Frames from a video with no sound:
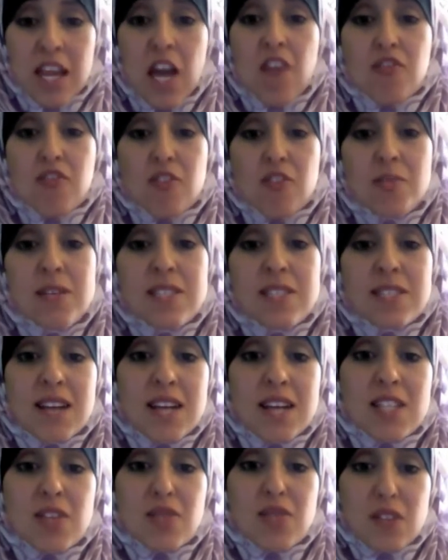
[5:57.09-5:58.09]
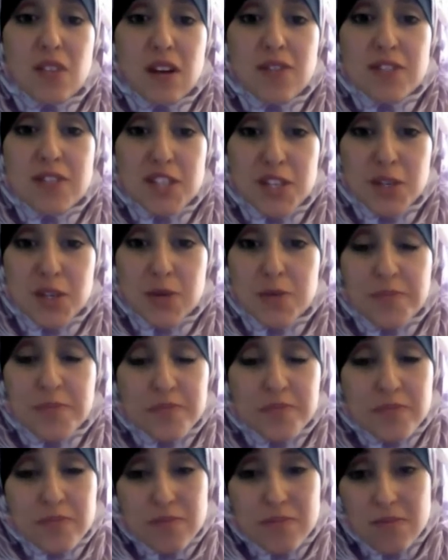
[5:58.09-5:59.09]
From his signs of love to you
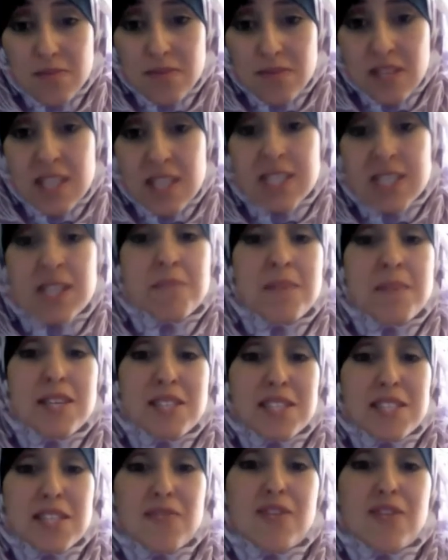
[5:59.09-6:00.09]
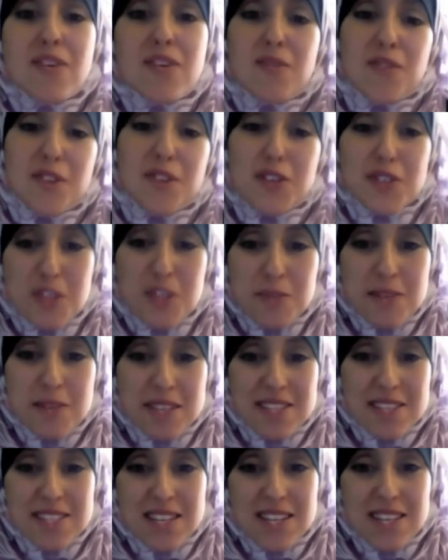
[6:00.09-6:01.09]
is that it makes it difficult for you to commit a
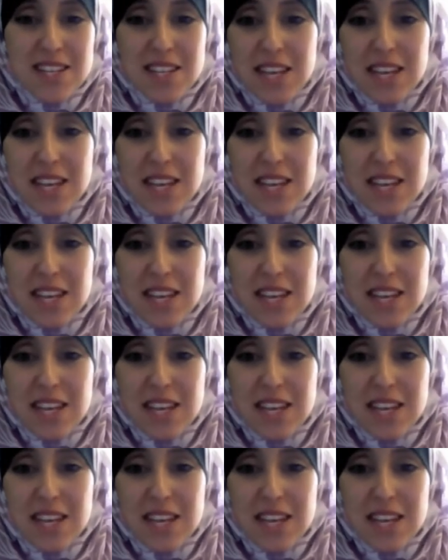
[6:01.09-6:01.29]
sin.